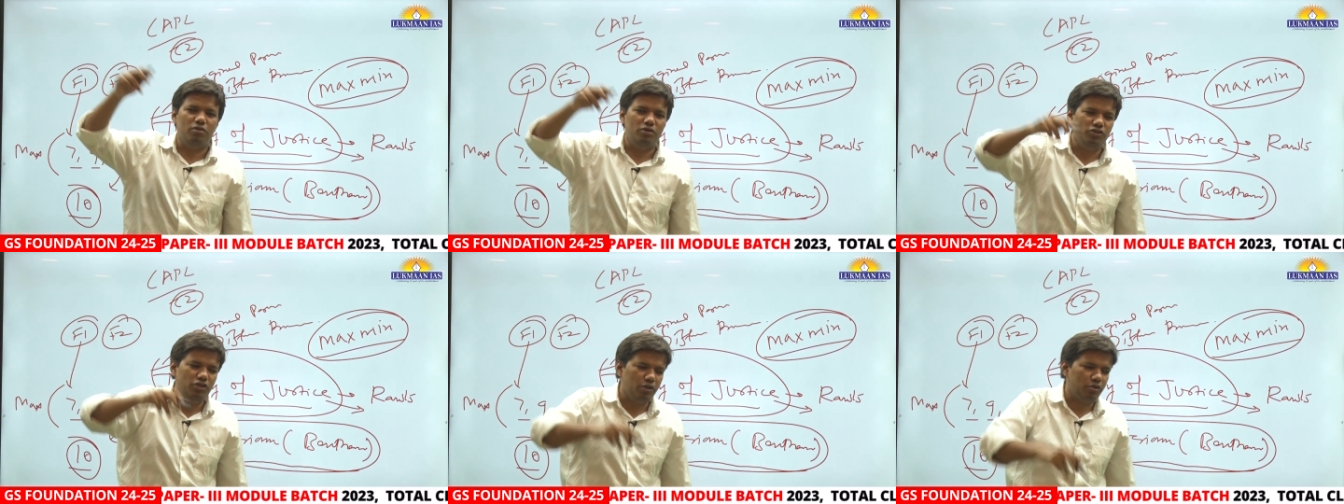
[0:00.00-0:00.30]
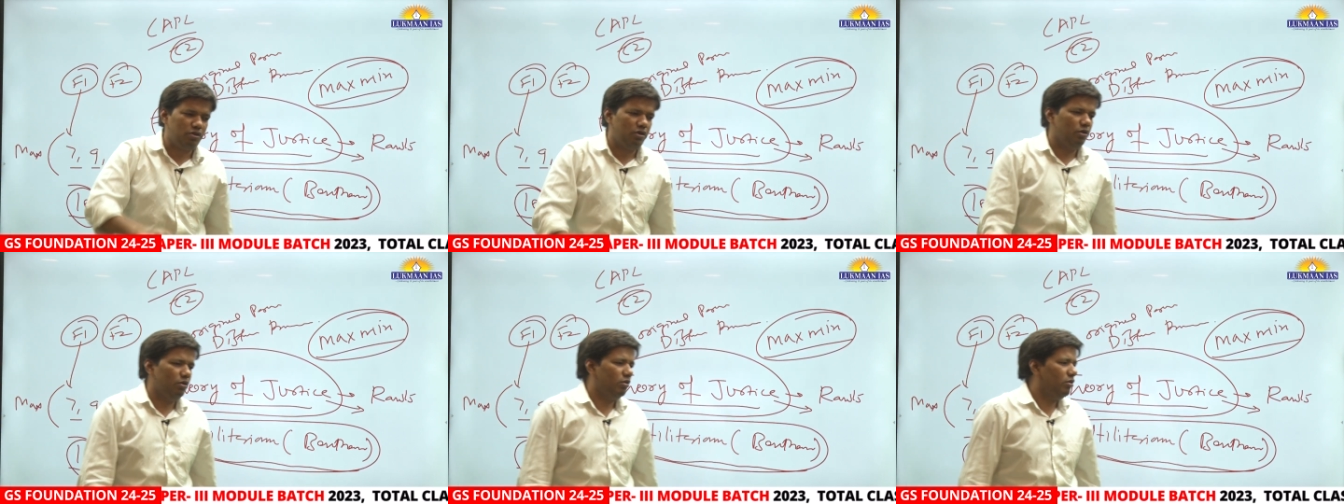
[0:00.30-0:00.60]

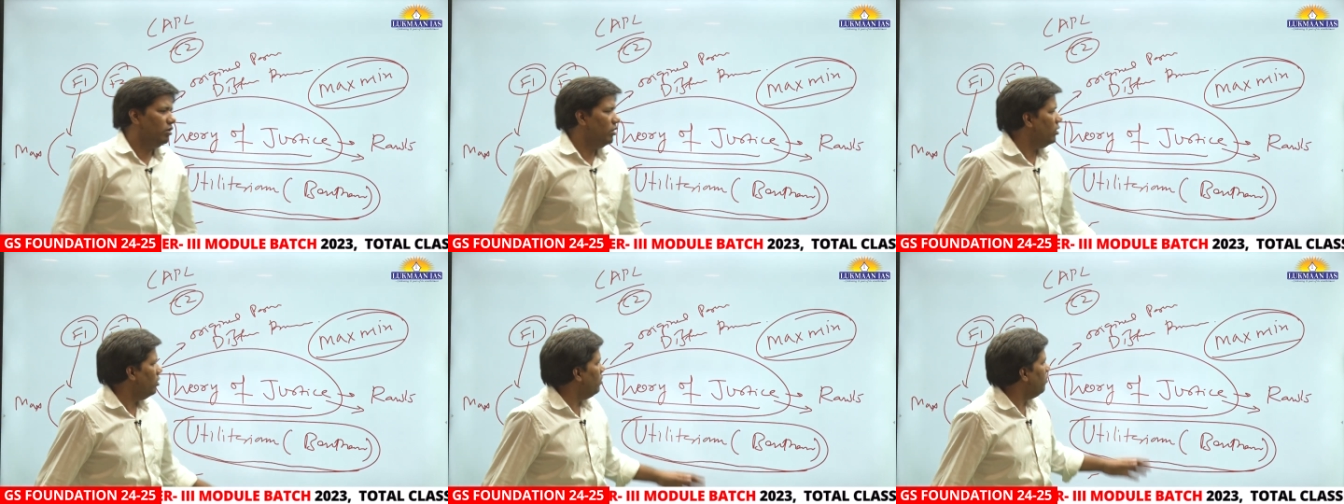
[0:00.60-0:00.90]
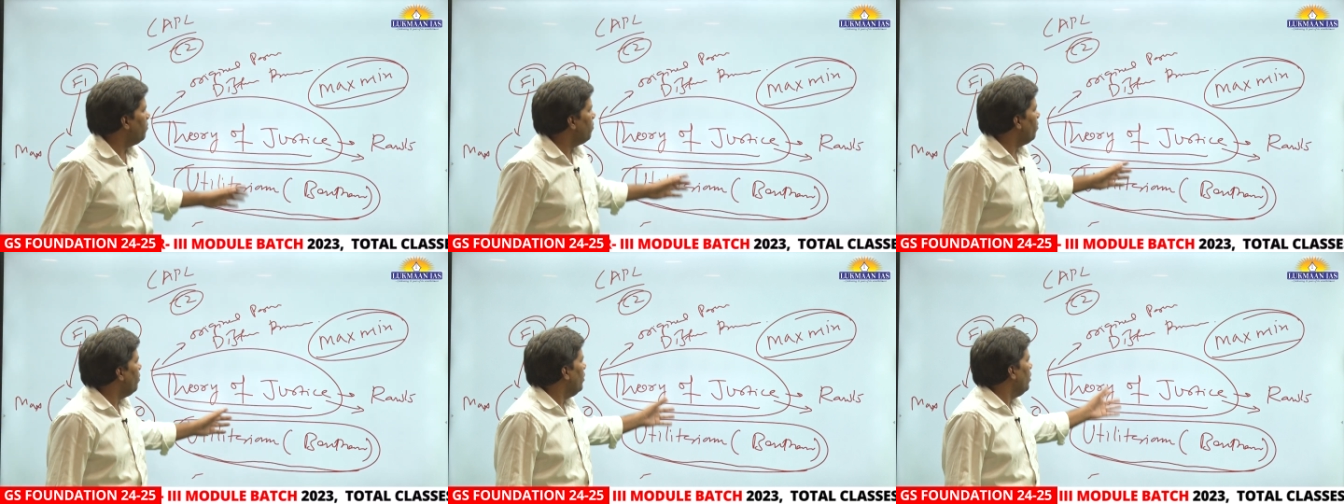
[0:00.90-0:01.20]
justice, uh,
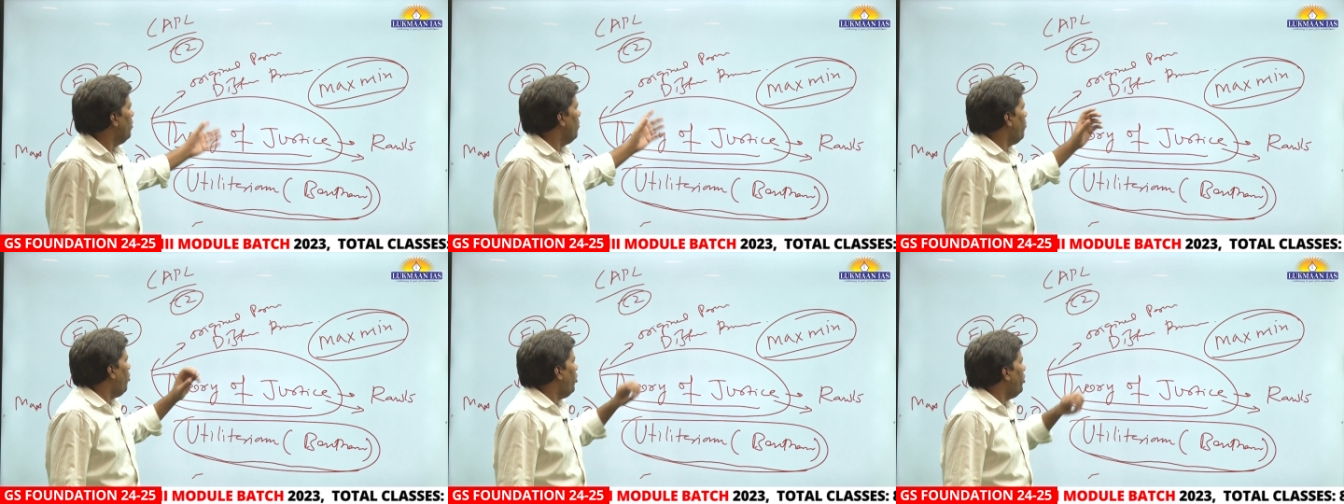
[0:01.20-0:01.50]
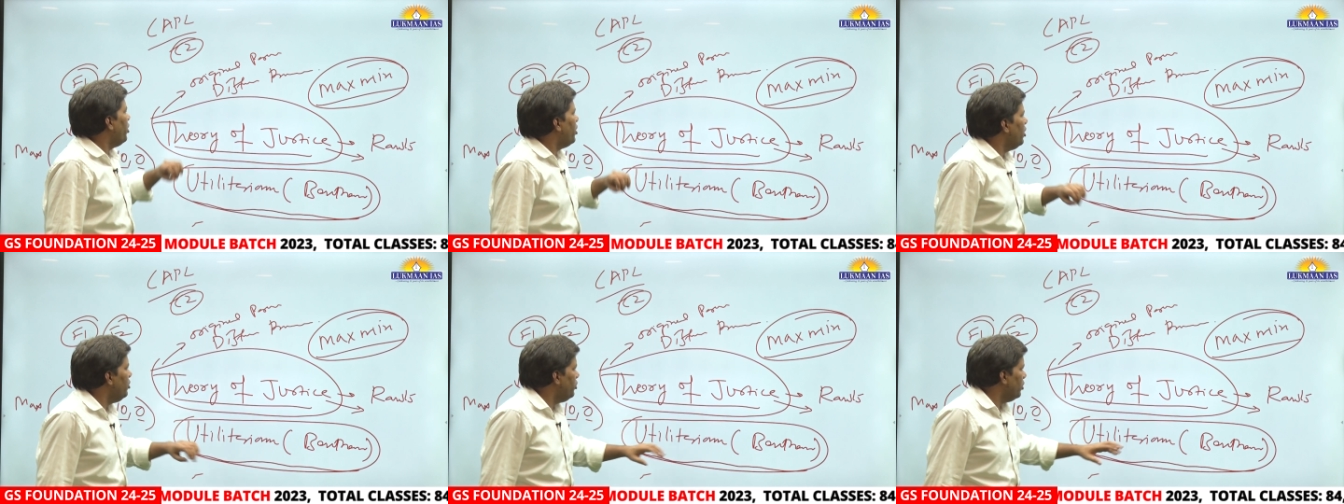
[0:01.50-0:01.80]

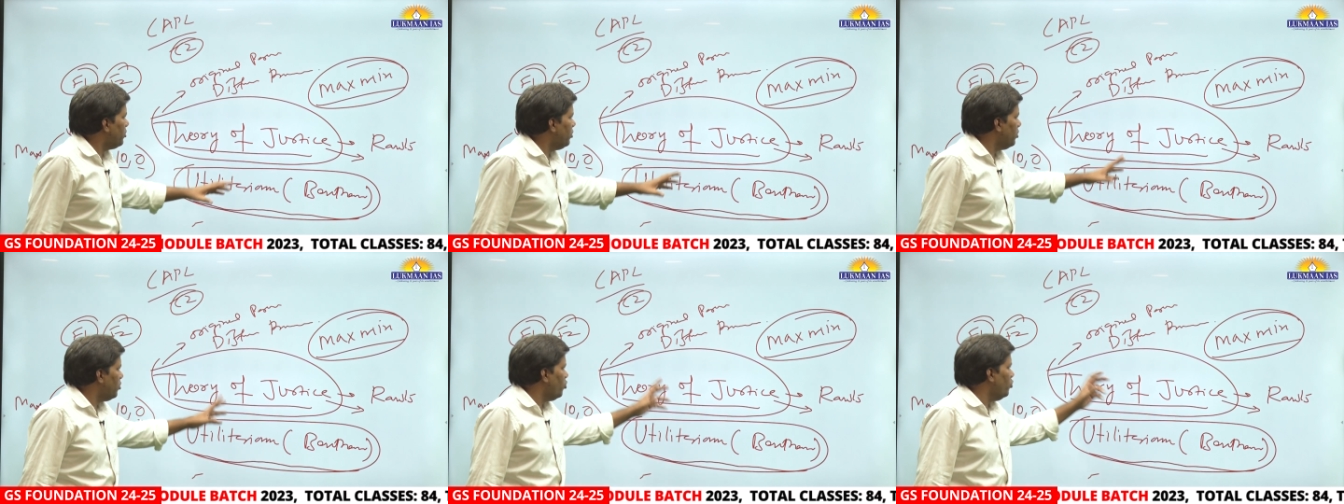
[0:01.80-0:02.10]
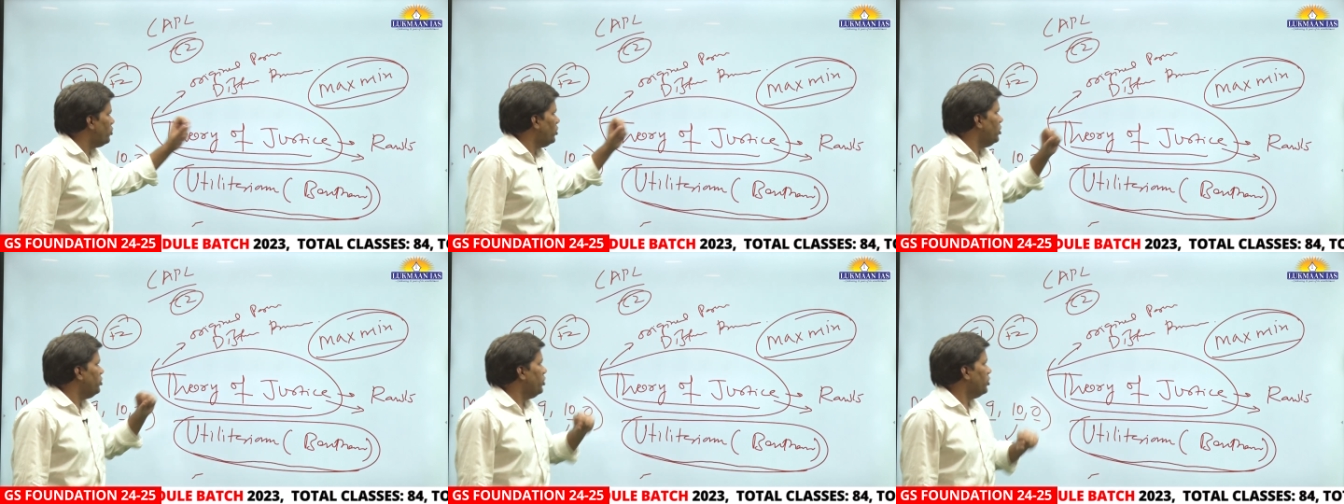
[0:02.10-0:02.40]
political justice,
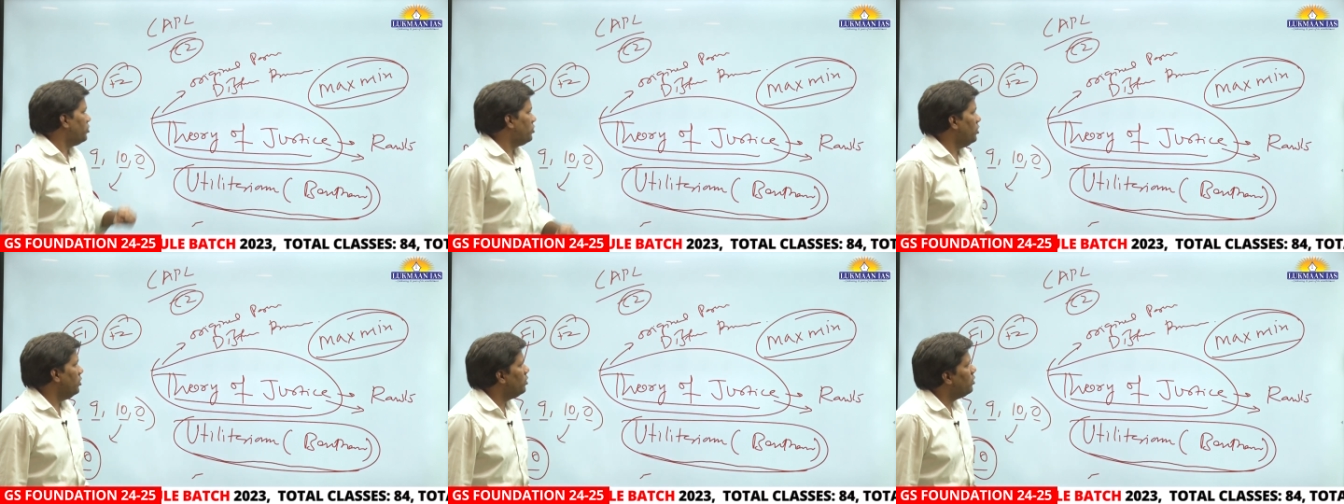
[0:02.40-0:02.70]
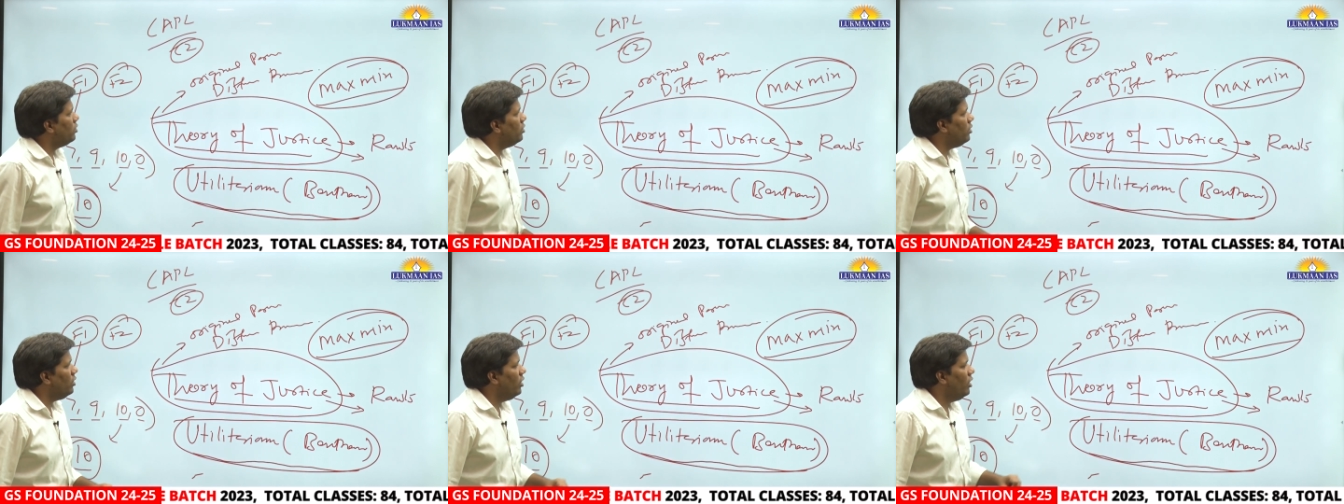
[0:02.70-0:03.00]
social
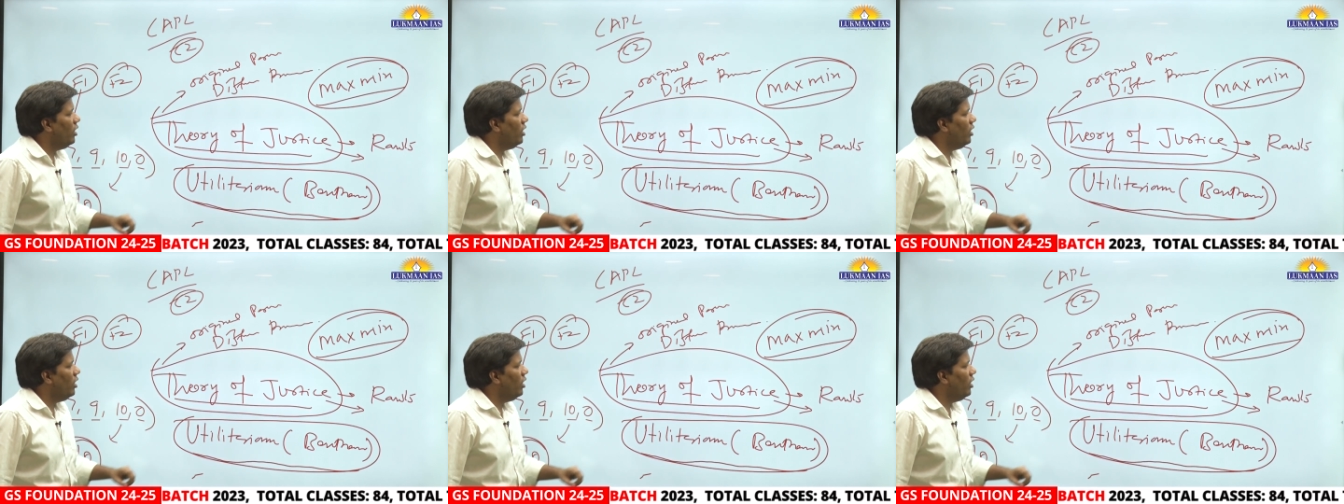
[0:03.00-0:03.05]
justice,